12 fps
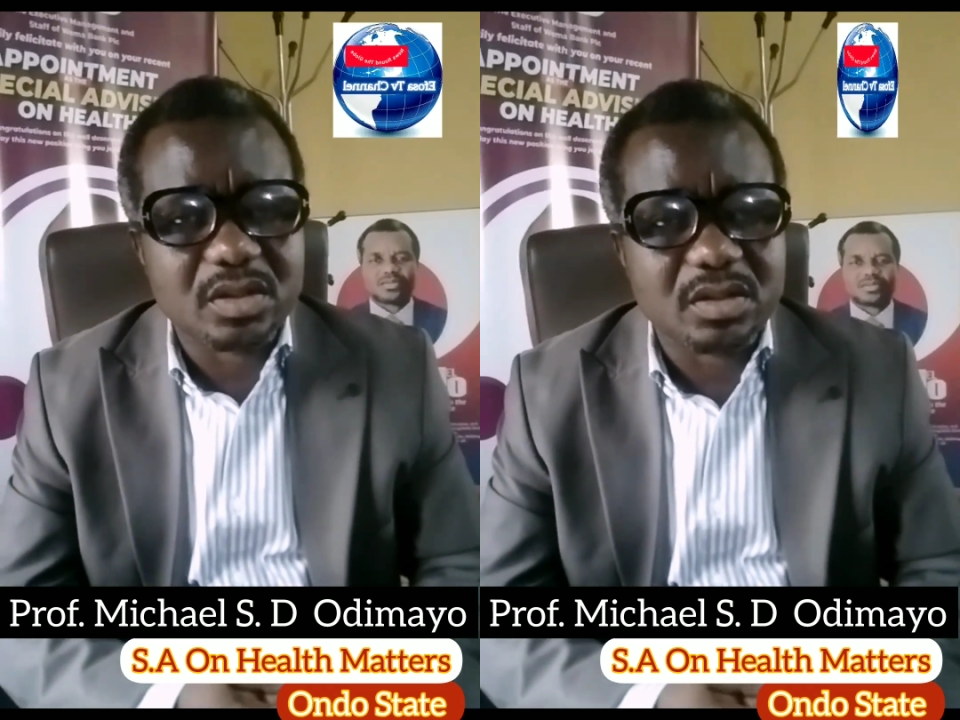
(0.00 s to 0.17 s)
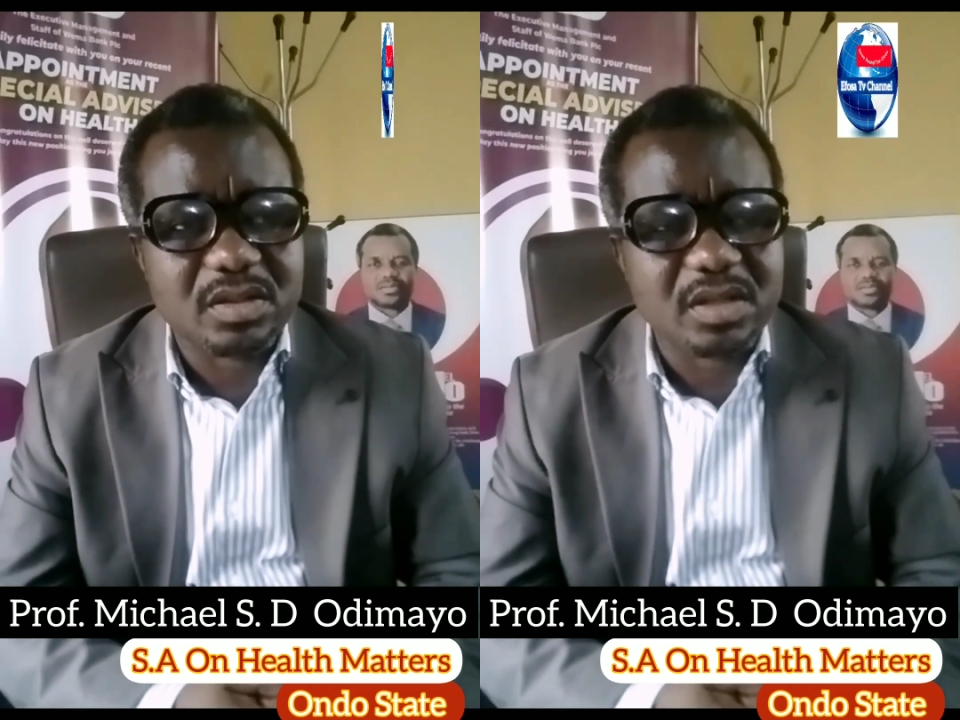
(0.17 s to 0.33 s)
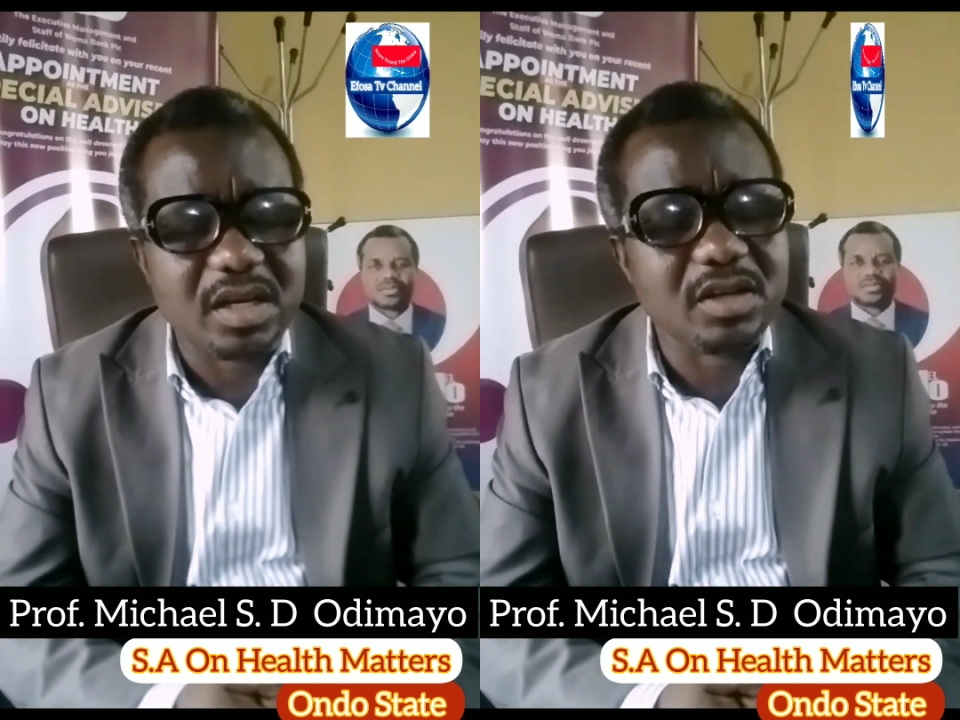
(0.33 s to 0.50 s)

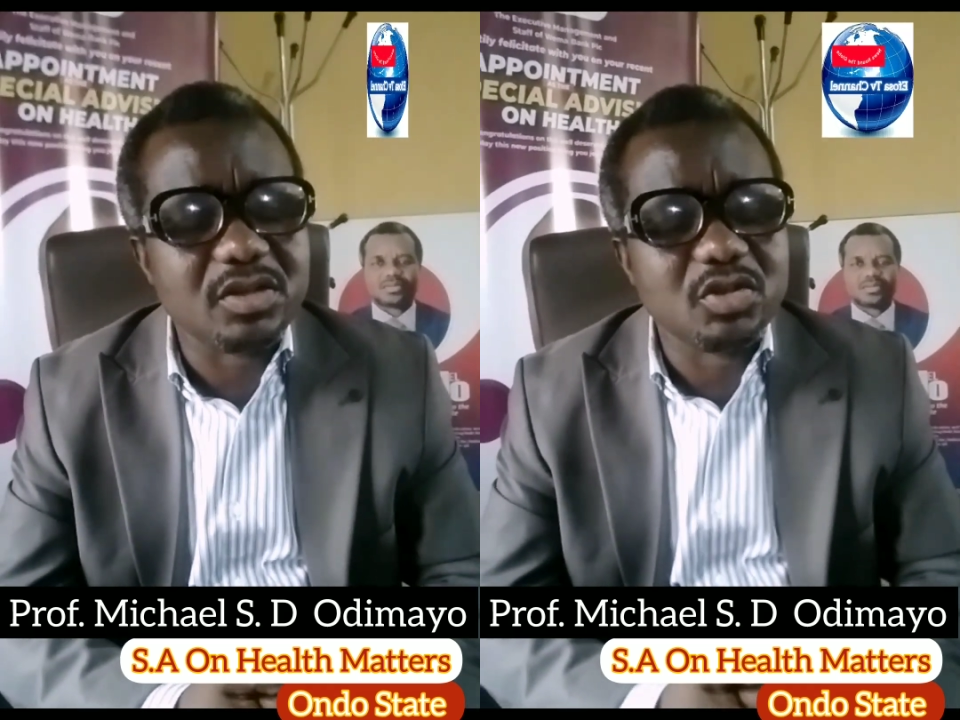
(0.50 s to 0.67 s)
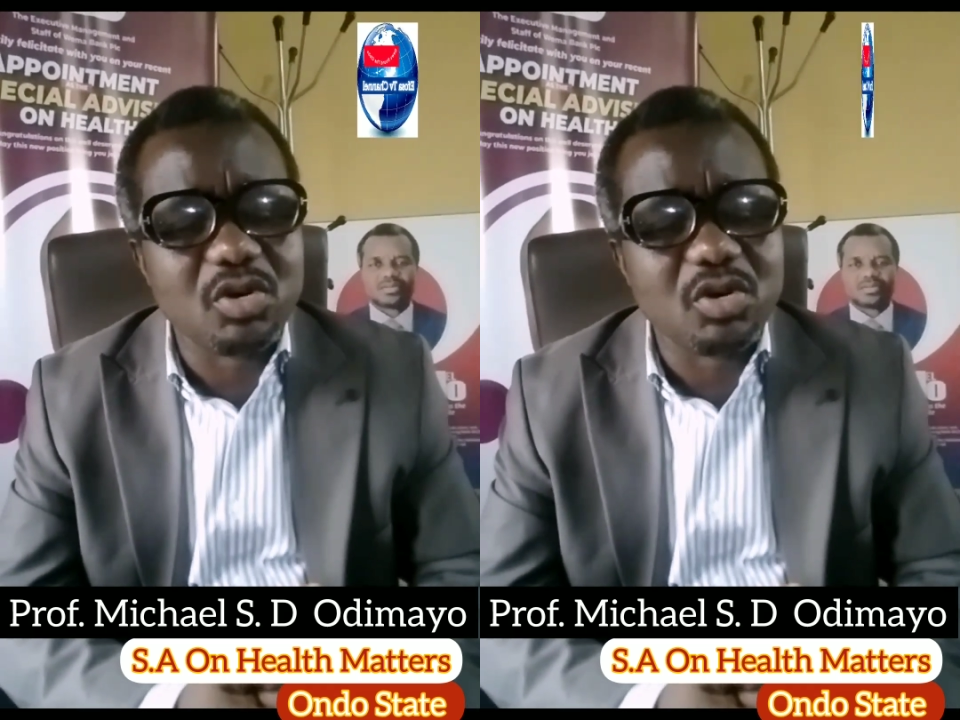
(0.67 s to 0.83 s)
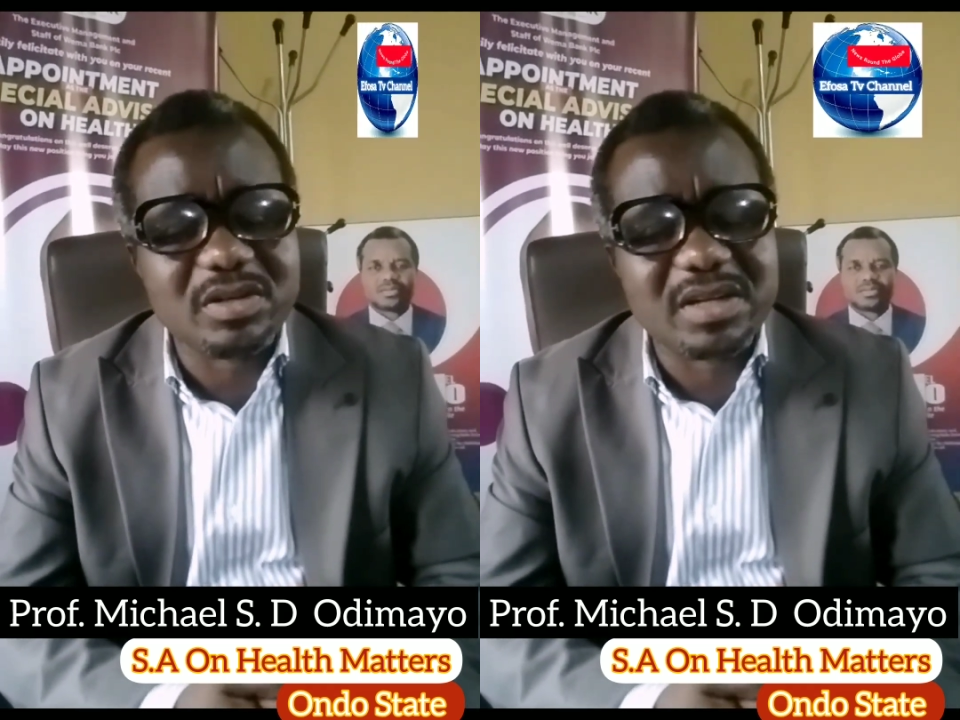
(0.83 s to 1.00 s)
Yeah, you
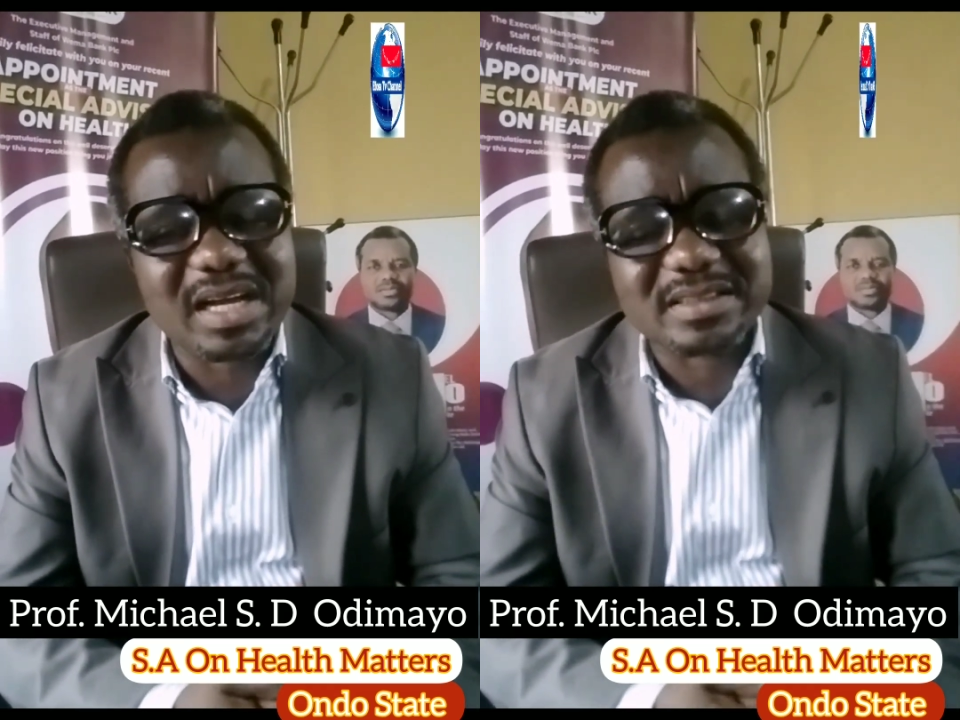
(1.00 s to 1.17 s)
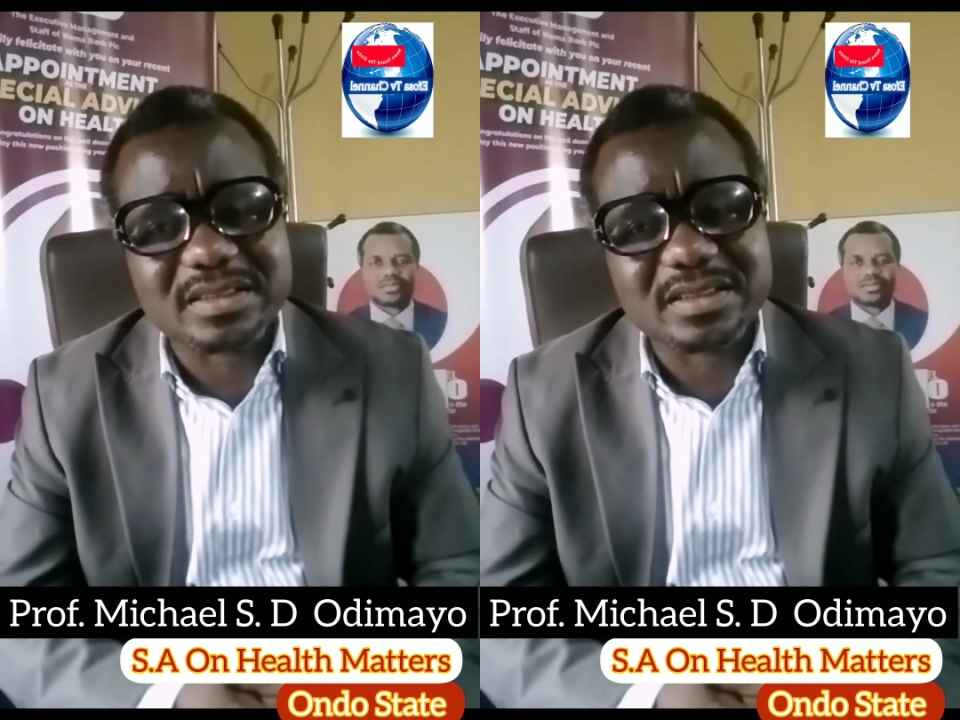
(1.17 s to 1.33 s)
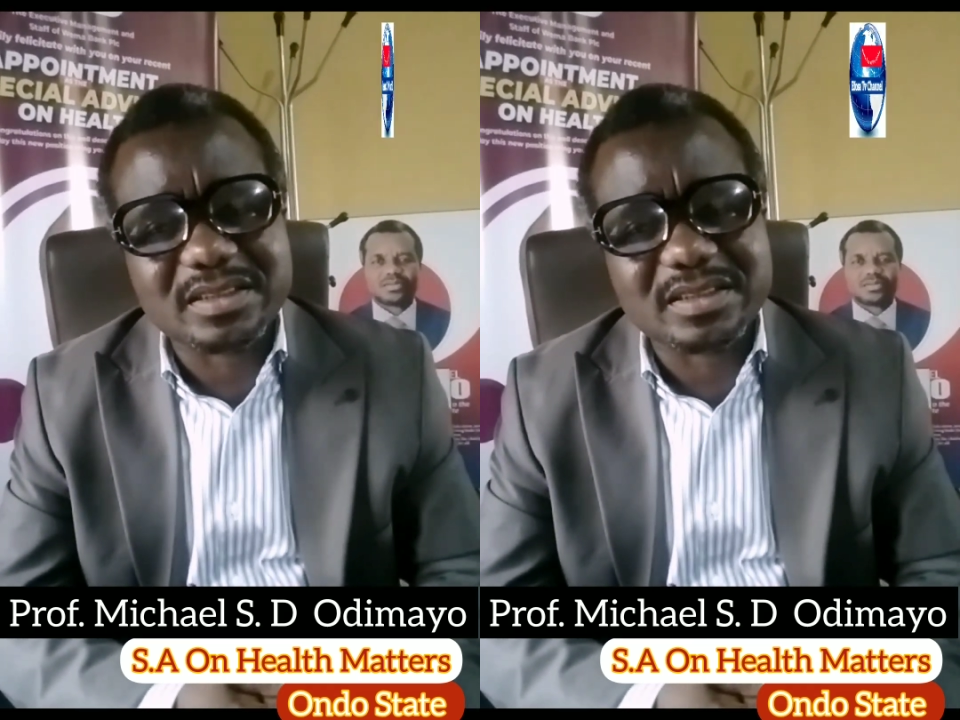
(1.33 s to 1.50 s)
know that
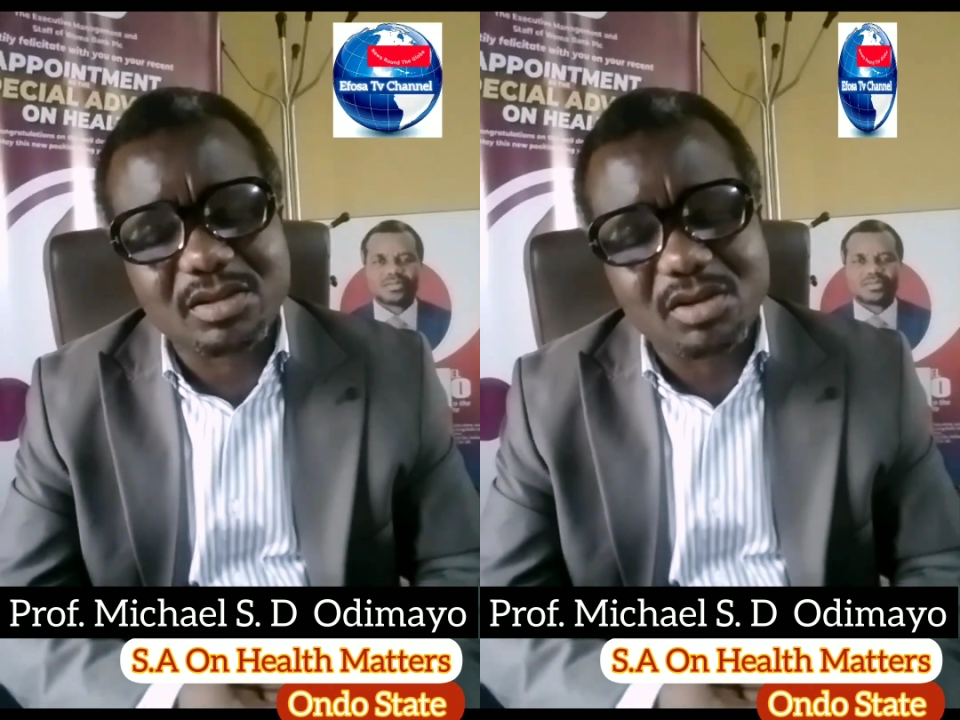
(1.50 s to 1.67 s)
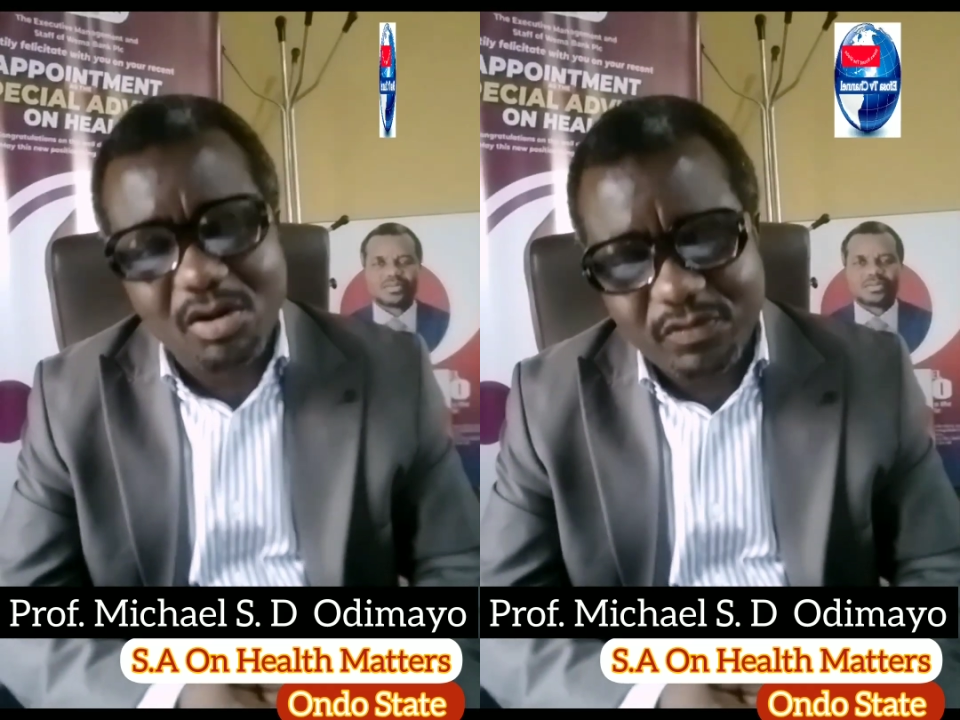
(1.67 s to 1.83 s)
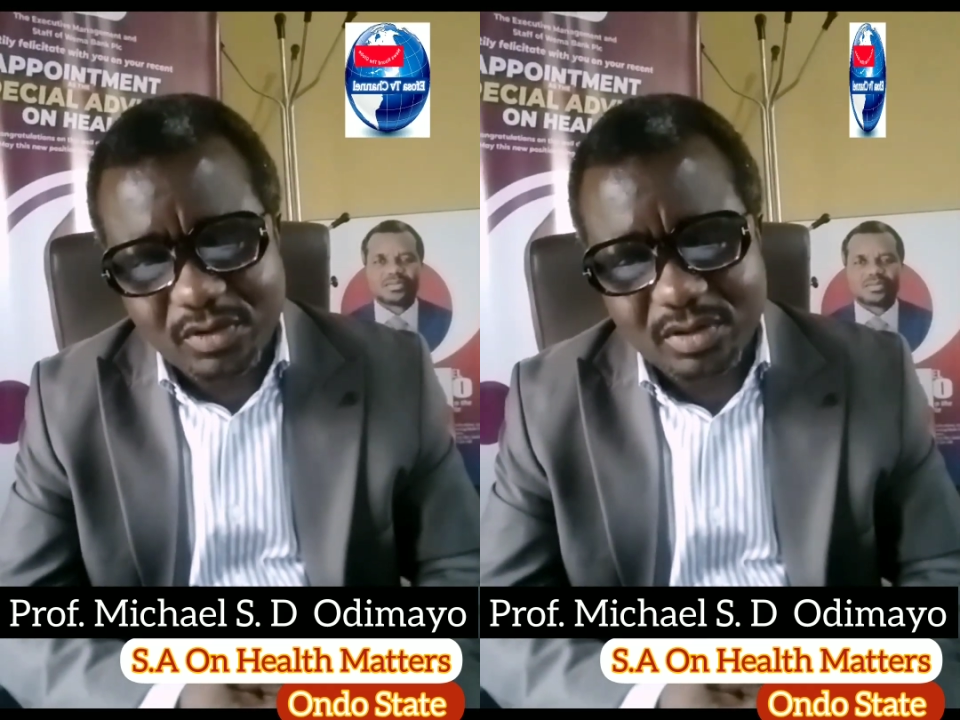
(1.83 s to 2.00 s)
the
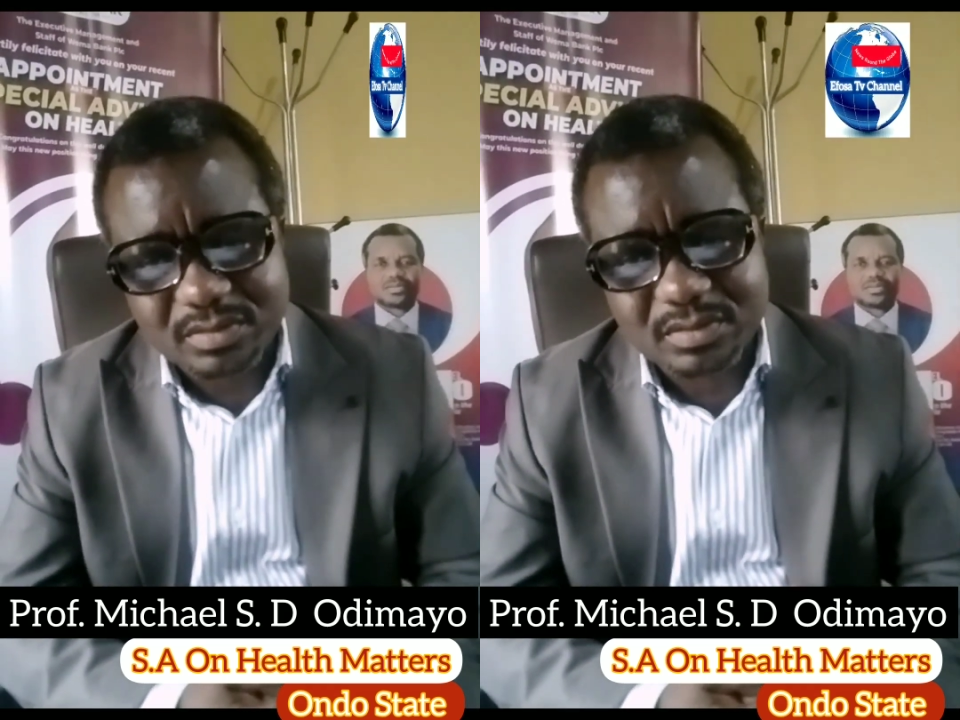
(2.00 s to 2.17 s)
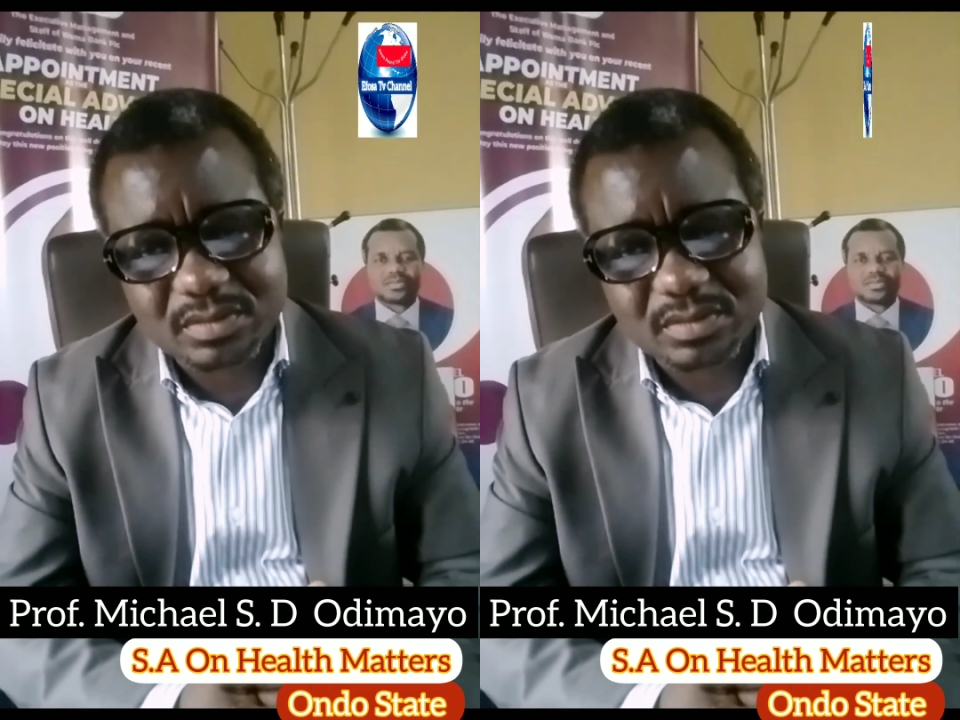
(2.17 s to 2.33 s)
governor,